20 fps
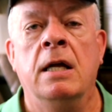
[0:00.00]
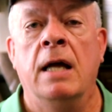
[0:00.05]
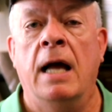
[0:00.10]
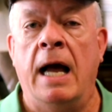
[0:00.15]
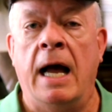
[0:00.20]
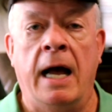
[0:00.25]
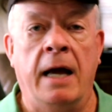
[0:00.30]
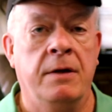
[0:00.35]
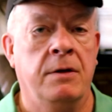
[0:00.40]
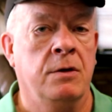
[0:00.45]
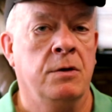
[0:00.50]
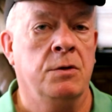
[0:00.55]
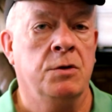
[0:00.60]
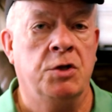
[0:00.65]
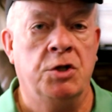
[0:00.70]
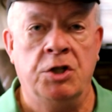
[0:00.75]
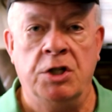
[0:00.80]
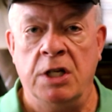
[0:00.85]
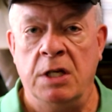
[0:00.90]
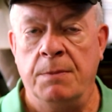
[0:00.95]
I
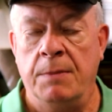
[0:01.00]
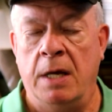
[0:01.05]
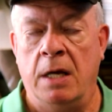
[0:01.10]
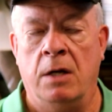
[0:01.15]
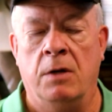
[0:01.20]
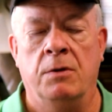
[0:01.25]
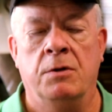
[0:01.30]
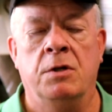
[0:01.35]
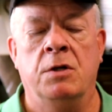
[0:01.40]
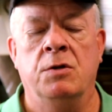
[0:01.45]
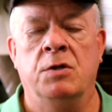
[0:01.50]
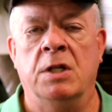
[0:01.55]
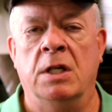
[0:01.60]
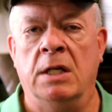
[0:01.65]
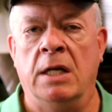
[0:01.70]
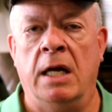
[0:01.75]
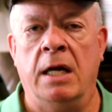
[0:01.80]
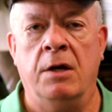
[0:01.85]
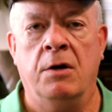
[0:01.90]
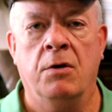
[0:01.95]
use Gmail, use it
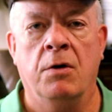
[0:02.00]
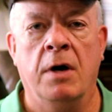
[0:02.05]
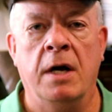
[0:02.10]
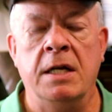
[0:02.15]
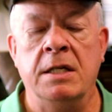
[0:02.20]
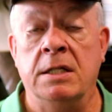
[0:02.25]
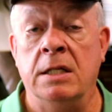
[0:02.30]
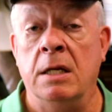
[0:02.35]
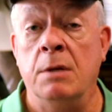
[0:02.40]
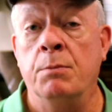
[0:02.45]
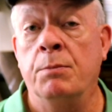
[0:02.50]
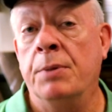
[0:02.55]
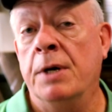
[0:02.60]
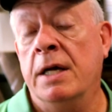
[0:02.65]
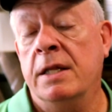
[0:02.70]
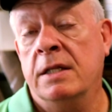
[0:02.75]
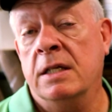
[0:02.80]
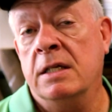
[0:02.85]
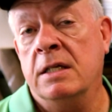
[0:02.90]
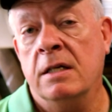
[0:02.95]
like crazy,
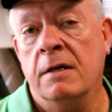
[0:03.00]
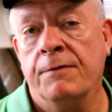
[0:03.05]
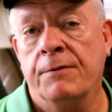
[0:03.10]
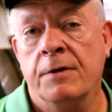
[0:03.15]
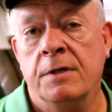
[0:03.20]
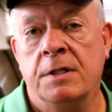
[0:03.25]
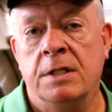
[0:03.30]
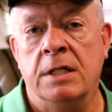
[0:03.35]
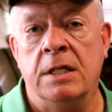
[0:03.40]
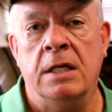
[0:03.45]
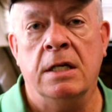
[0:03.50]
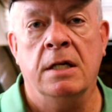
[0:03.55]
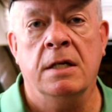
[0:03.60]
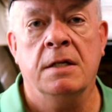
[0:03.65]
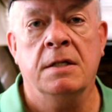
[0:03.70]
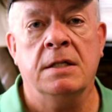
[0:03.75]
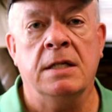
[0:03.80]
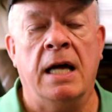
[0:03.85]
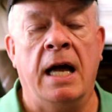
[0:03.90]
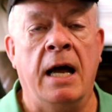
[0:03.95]
but the difference
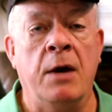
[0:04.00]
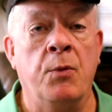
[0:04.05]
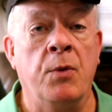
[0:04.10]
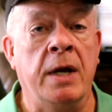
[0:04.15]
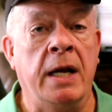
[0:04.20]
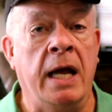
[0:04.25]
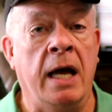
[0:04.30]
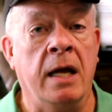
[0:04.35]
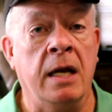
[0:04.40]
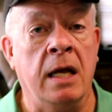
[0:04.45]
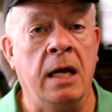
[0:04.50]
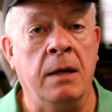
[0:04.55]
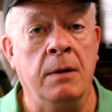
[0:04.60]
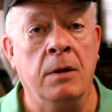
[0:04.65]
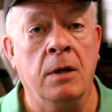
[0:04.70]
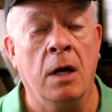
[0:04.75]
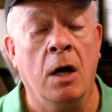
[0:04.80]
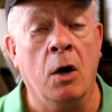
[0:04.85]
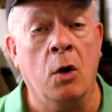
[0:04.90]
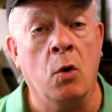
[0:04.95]
is I went out
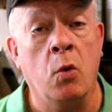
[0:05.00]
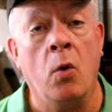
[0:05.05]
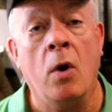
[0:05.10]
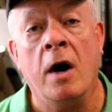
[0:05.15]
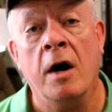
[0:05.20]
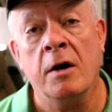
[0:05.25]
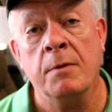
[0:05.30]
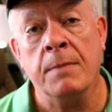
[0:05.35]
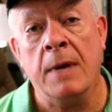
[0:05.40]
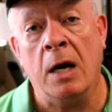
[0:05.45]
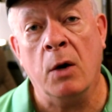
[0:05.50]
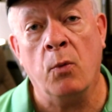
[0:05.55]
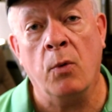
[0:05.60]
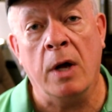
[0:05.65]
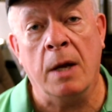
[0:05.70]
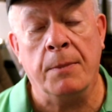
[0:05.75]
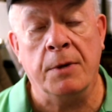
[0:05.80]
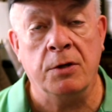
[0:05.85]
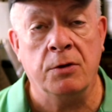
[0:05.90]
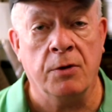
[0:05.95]
and acquired my
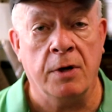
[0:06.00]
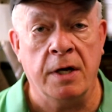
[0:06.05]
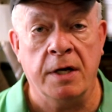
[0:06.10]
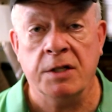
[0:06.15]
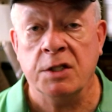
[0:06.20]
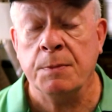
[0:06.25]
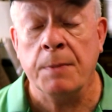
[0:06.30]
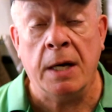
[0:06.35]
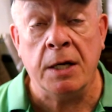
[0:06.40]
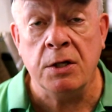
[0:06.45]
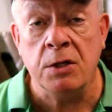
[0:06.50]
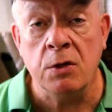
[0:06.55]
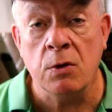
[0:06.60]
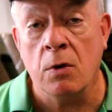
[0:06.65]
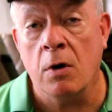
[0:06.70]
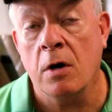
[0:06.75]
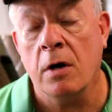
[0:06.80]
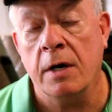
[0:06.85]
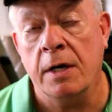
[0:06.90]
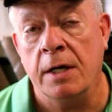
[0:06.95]
web address, my
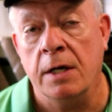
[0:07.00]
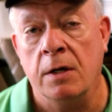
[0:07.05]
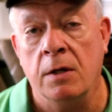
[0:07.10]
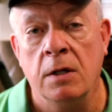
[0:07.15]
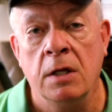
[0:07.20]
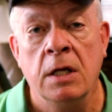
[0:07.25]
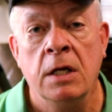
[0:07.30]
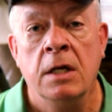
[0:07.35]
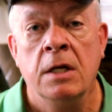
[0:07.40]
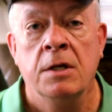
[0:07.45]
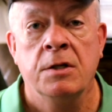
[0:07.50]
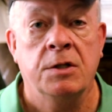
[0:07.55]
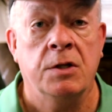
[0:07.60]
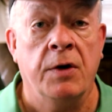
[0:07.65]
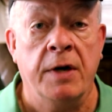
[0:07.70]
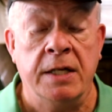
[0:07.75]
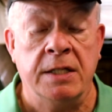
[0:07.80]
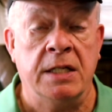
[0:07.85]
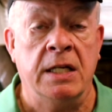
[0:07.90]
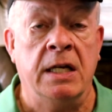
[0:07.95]
URL. So
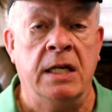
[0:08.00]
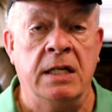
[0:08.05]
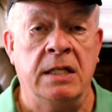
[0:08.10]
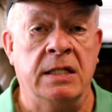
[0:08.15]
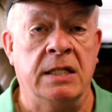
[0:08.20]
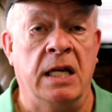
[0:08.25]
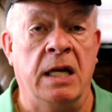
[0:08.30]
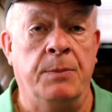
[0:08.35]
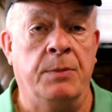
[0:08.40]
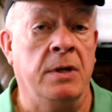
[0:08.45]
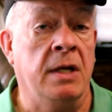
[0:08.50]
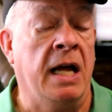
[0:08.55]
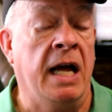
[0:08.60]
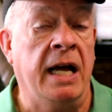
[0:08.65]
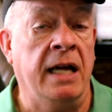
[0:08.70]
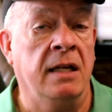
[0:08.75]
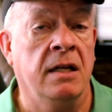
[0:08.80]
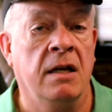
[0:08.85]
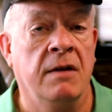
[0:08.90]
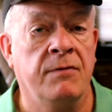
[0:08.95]
as an example,
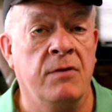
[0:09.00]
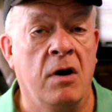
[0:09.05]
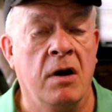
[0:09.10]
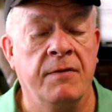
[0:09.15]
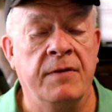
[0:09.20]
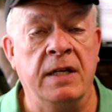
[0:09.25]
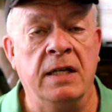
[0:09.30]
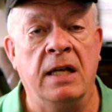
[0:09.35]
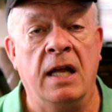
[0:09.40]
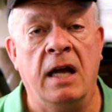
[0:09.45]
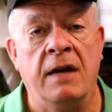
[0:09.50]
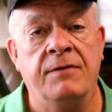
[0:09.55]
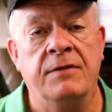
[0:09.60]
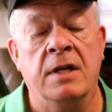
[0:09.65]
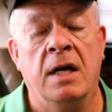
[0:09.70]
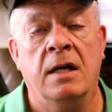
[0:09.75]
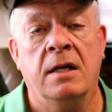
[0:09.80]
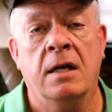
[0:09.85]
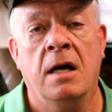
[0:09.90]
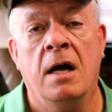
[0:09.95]

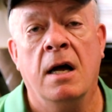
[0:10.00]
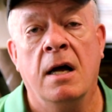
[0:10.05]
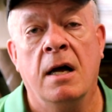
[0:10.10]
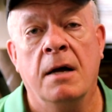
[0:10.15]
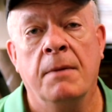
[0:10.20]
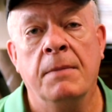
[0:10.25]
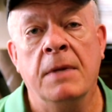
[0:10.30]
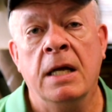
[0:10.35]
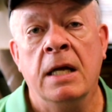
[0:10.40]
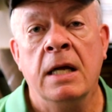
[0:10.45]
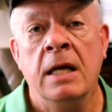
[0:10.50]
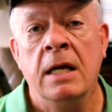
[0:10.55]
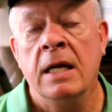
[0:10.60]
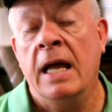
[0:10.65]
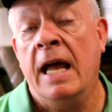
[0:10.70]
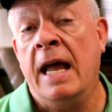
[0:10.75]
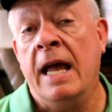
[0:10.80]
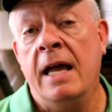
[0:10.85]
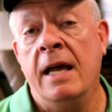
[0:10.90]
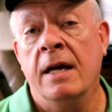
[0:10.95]
ilovervlife.com,
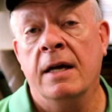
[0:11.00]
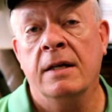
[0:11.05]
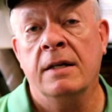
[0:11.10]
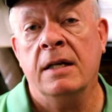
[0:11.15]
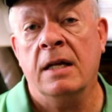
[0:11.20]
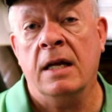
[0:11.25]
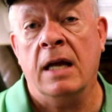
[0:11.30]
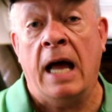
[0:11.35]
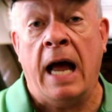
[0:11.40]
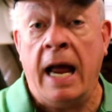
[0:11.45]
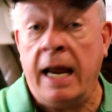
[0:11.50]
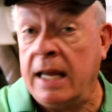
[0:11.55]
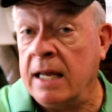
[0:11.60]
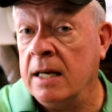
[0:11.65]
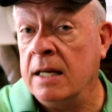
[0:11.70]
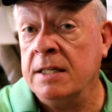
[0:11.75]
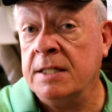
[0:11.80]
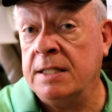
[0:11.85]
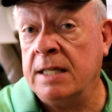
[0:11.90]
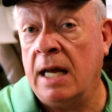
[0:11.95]
and I
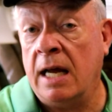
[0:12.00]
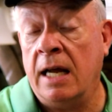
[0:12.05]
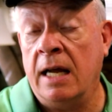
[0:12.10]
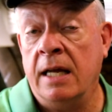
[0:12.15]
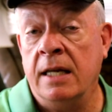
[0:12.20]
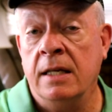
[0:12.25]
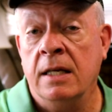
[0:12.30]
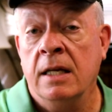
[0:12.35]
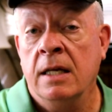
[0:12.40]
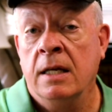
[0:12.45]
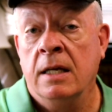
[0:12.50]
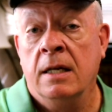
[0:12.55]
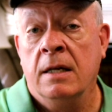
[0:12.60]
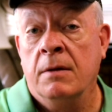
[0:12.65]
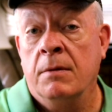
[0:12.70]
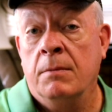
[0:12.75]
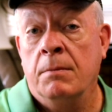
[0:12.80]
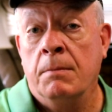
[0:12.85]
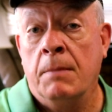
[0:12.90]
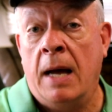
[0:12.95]
can assign
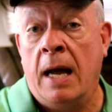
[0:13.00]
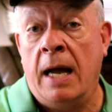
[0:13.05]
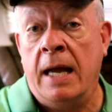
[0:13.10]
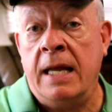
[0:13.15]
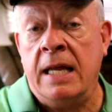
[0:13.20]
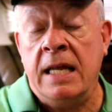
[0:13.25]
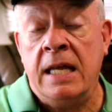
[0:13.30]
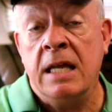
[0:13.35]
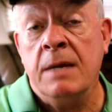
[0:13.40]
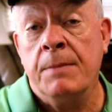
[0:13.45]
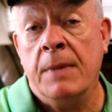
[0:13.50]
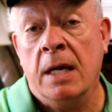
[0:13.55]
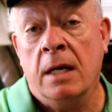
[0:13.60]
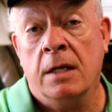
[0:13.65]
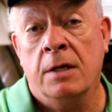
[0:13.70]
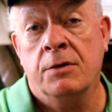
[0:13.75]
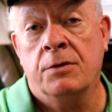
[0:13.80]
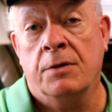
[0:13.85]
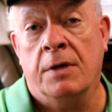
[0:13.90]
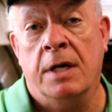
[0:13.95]
my
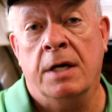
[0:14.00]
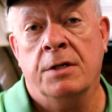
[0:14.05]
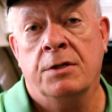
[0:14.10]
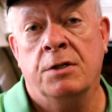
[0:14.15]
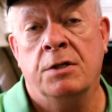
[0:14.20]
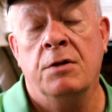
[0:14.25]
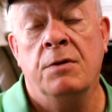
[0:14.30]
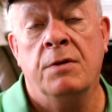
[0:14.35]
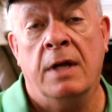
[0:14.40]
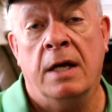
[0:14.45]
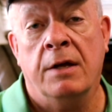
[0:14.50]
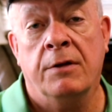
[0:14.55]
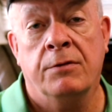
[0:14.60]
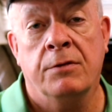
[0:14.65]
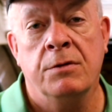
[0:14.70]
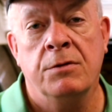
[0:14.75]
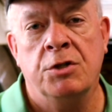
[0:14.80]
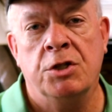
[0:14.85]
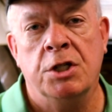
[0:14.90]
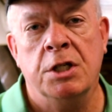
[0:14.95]
email address to that
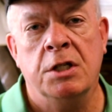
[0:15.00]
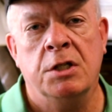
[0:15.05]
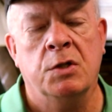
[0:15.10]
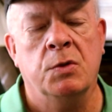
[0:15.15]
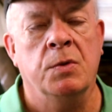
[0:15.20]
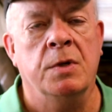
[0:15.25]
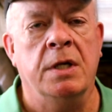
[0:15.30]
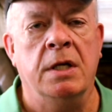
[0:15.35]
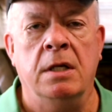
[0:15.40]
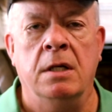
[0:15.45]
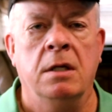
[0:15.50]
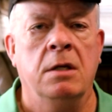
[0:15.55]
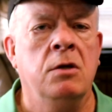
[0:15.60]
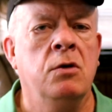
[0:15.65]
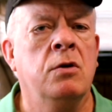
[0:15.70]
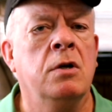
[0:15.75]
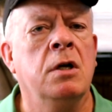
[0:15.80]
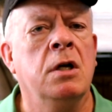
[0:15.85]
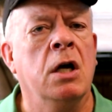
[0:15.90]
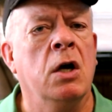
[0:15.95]
through G Suite. You
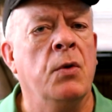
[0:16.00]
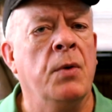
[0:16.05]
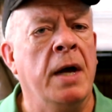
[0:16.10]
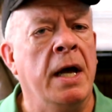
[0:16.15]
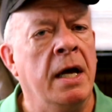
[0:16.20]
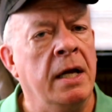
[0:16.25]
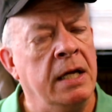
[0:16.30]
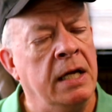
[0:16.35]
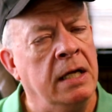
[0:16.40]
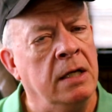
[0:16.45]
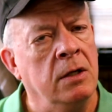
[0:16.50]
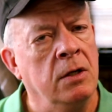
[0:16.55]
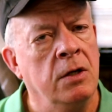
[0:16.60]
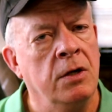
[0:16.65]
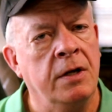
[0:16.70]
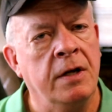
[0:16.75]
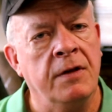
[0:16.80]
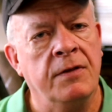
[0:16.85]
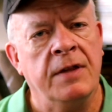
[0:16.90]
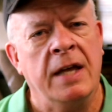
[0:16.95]
can go out and
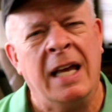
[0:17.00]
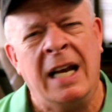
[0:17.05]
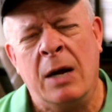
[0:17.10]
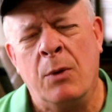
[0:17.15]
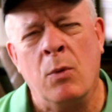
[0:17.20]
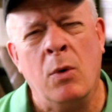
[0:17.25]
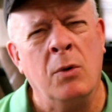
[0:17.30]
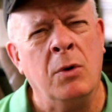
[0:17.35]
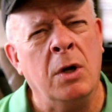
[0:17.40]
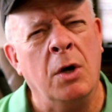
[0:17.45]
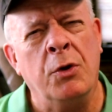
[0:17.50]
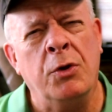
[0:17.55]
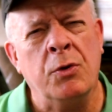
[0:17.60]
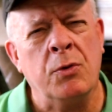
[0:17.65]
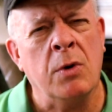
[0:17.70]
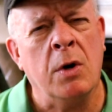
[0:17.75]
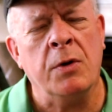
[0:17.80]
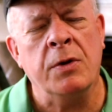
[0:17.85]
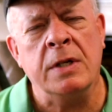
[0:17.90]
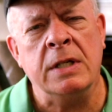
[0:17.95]
look at that. I won't go
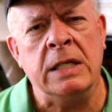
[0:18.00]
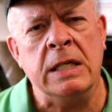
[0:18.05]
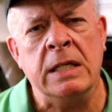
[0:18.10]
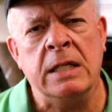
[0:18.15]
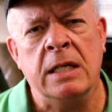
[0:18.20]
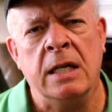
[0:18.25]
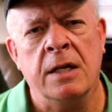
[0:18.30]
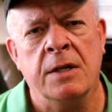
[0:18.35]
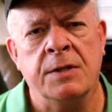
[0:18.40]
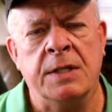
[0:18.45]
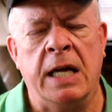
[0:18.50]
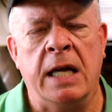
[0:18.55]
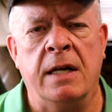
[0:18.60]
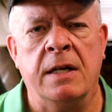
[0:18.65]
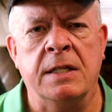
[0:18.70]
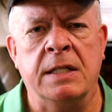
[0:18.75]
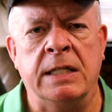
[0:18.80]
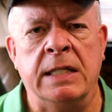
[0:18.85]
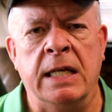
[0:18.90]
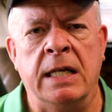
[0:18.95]
through all the details how
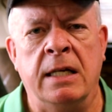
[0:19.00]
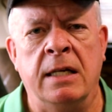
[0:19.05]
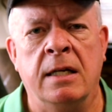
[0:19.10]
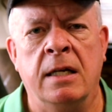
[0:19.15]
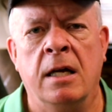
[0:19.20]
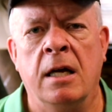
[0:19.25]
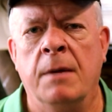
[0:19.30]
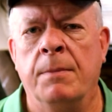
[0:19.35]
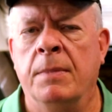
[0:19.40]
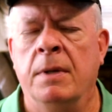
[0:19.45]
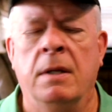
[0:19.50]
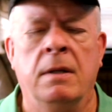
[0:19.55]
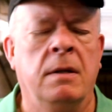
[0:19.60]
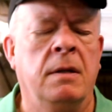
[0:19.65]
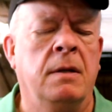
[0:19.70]
to set it up.